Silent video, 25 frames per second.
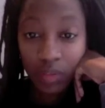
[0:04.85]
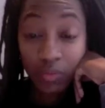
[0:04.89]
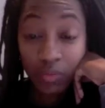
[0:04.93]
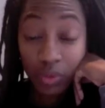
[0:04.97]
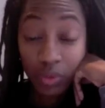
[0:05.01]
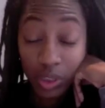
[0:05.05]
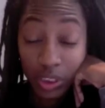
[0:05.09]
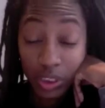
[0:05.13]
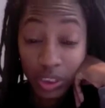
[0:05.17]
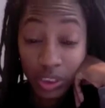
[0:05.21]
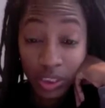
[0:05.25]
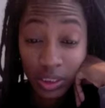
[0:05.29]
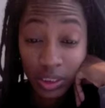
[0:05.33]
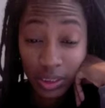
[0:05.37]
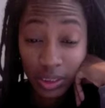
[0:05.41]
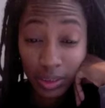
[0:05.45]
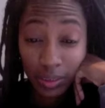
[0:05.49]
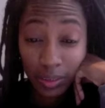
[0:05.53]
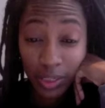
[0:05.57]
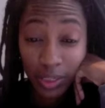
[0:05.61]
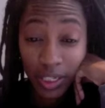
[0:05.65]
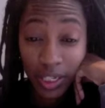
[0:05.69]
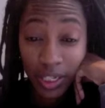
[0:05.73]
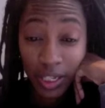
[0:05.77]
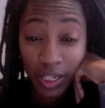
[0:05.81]
Fortunately,
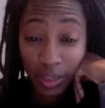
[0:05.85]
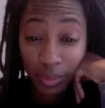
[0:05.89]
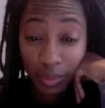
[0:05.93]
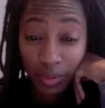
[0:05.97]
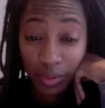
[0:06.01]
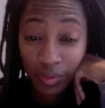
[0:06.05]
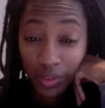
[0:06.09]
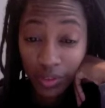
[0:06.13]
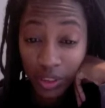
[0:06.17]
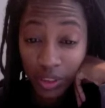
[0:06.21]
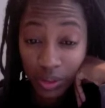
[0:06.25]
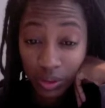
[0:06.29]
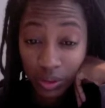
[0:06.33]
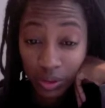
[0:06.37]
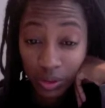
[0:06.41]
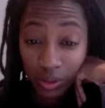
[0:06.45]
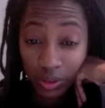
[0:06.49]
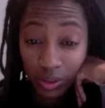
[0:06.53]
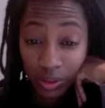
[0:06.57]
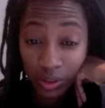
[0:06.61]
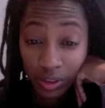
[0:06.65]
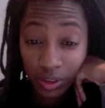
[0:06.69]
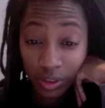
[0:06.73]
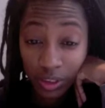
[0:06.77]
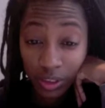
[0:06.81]
my iMovie
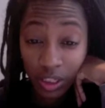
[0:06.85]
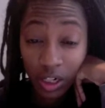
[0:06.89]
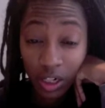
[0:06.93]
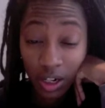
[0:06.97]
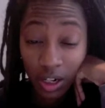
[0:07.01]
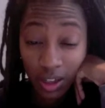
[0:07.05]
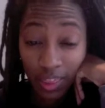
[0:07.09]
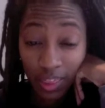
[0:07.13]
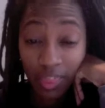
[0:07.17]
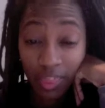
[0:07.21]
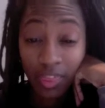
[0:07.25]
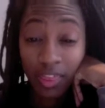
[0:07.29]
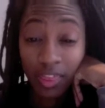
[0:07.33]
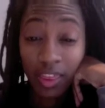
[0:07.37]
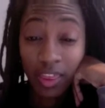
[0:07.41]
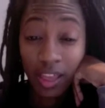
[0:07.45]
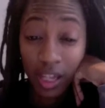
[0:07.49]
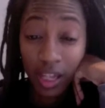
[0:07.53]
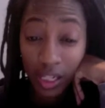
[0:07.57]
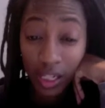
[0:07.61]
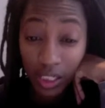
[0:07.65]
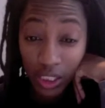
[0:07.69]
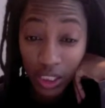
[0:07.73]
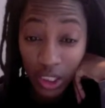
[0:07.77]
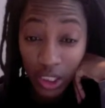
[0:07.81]
skills aren't
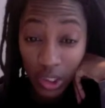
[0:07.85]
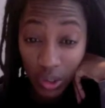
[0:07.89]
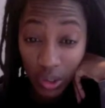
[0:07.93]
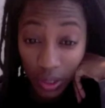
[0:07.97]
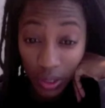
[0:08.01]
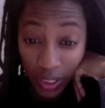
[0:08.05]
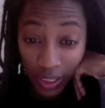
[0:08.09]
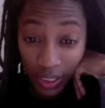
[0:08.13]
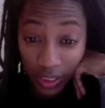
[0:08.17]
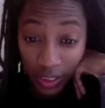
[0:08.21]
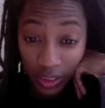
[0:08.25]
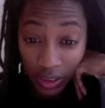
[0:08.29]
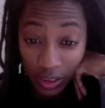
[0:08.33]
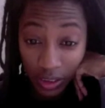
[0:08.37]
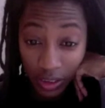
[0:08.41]
that great,